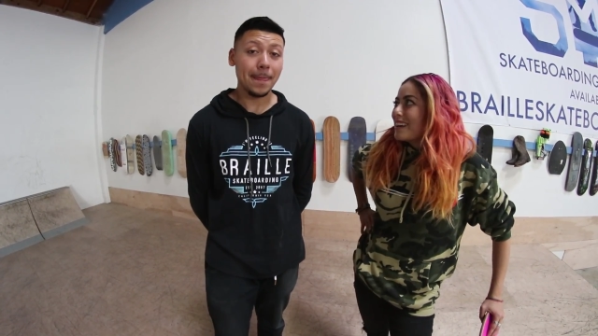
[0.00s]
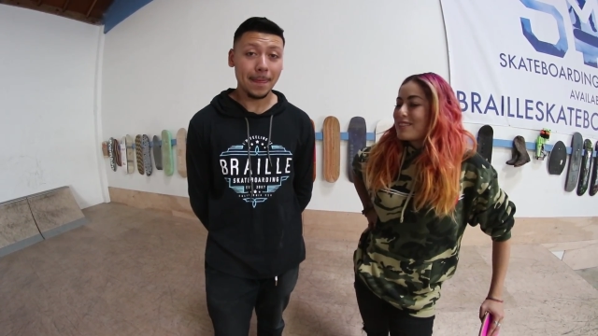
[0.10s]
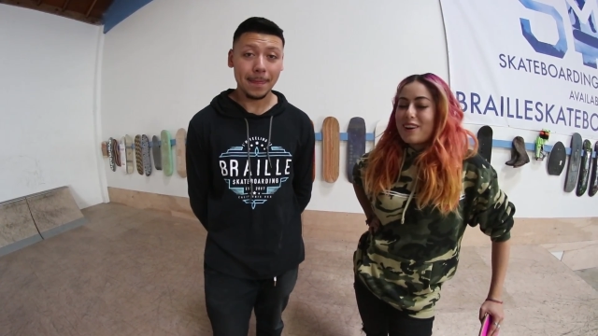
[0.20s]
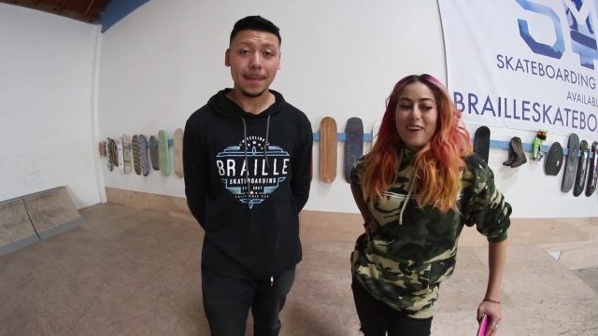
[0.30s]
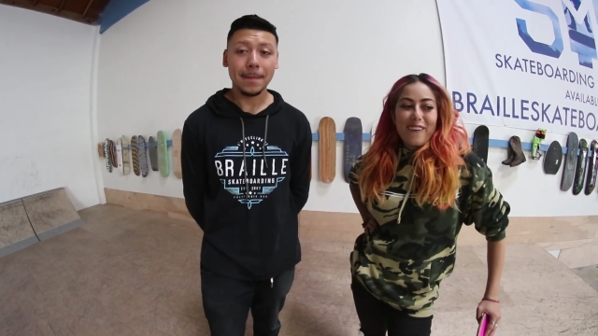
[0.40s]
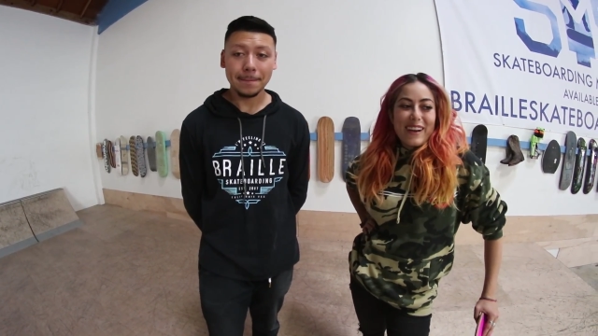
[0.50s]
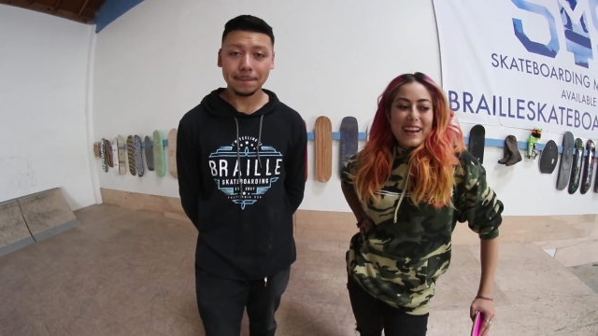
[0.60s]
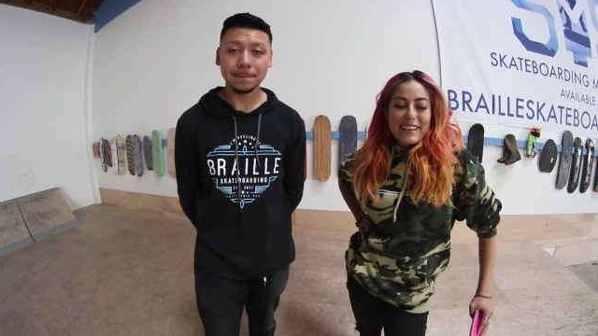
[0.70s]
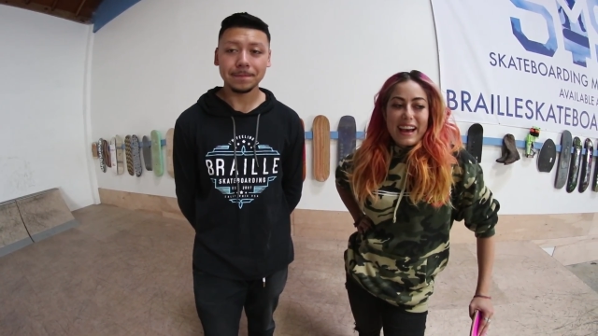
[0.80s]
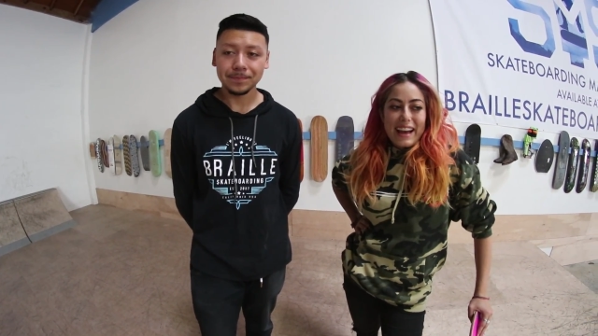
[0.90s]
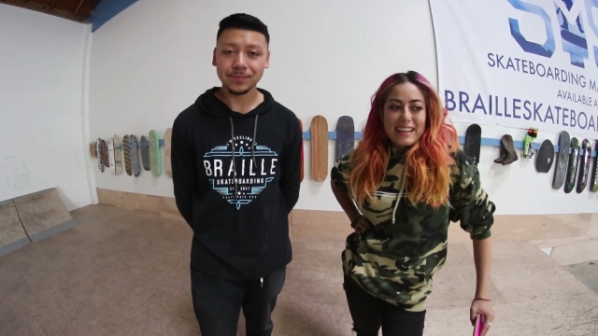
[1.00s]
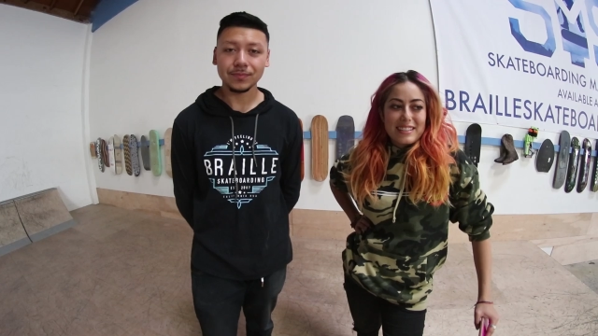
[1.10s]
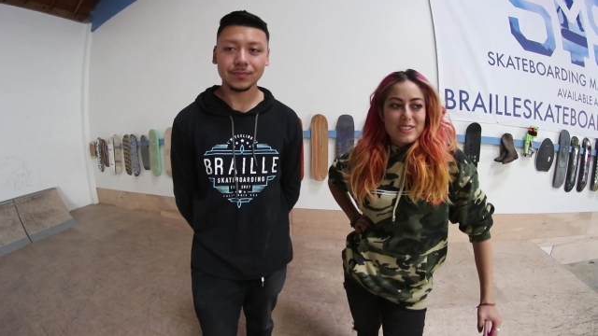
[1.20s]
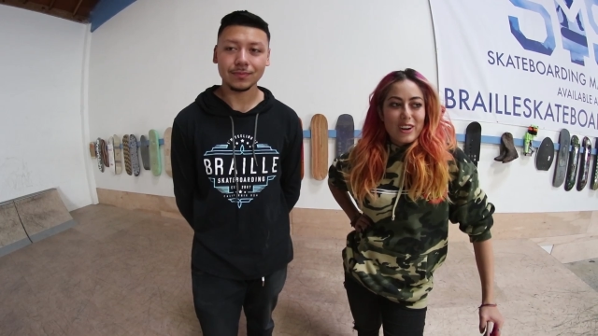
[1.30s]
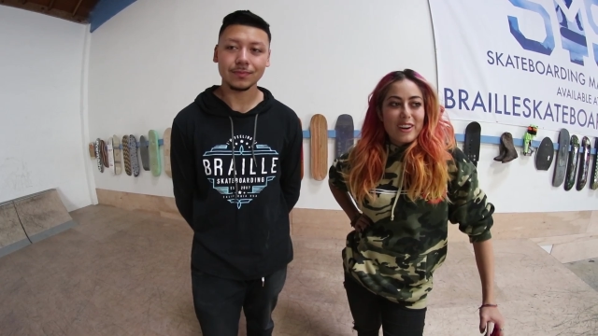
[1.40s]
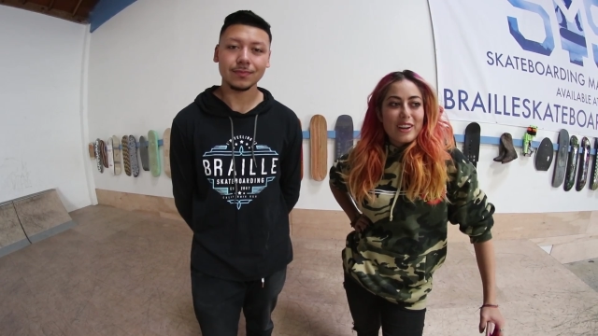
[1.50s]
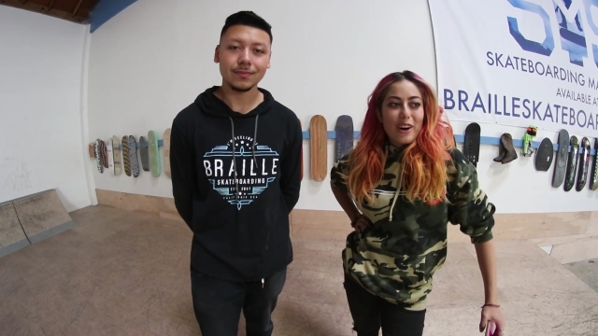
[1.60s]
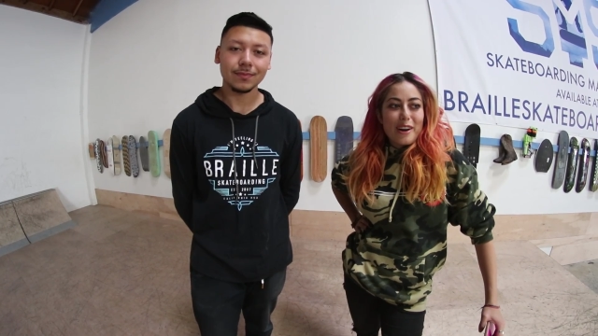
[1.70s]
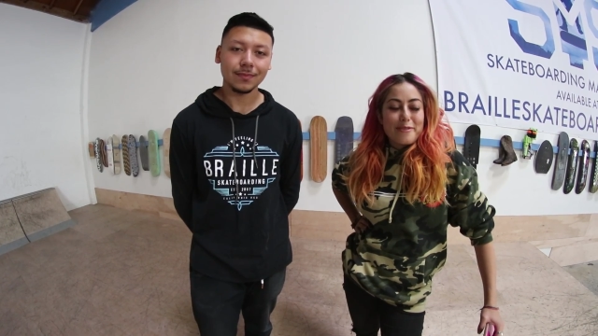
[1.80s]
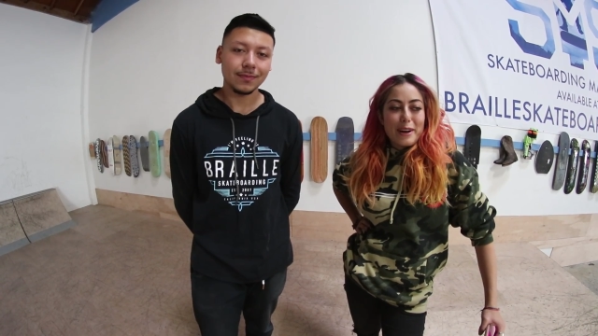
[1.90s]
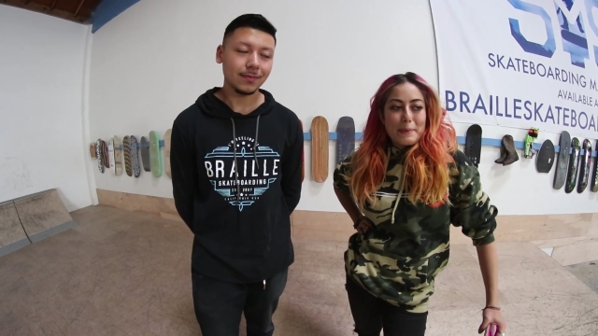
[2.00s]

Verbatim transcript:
Speaker 1: So yeah, it started off.